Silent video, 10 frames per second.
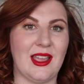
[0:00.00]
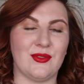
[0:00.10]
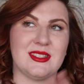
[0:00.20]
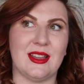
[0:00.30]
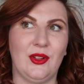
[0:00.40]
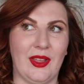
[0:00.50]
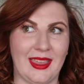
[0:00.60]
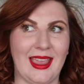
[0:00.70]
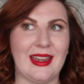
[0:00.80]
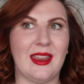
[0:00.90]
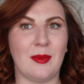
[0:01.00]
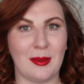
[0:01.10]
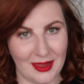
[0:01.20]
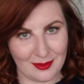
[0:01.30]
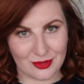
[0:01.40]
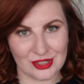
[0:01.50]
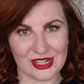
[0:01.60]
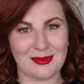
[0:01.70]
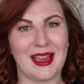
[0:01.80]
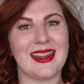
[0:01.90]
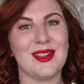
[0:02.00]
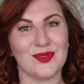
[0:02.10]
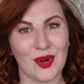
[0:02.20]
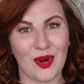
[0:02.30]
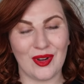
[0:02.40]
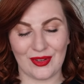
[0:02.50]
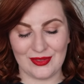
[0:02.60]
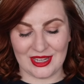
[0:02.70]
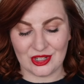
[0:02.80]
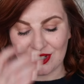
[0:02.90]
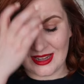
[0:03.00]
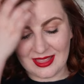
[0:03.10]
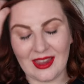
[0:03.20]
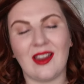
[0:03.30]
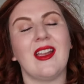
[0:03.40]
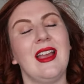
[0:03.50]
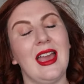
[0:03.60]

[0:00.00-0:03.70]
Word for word: I've still, again, in my main project pan, I've got a foundation in there